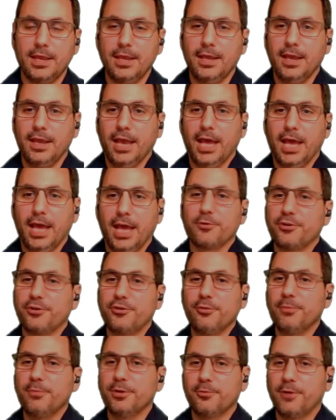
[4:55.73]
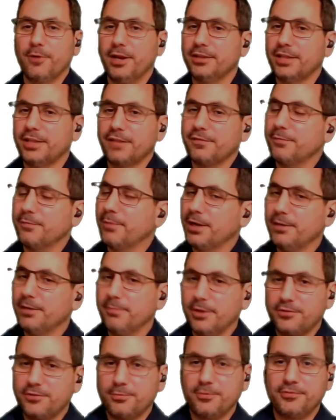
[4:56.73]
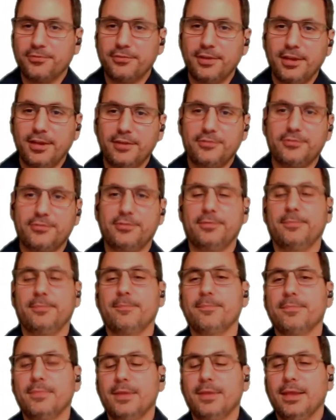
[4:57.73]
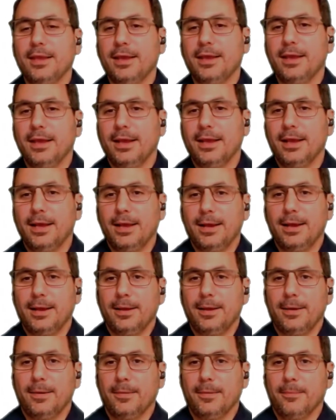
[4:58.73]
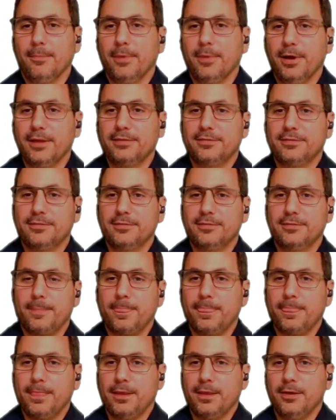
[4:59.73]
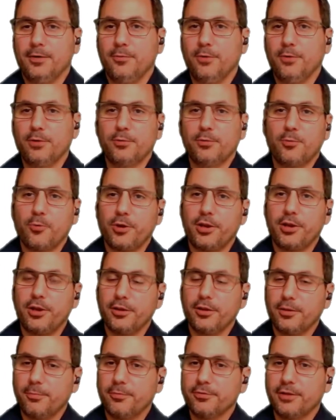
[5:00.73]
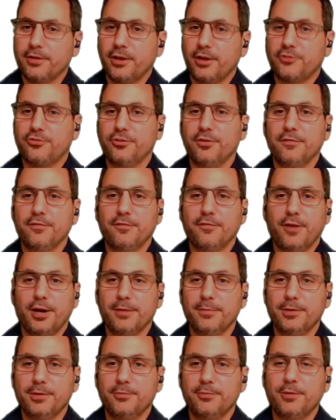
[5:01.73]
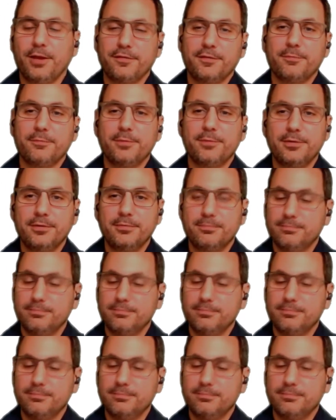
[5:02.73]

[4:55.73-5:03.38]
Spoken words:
And we're human, right? Everybody makes mistakes. But when we're working on a production environment, we have to be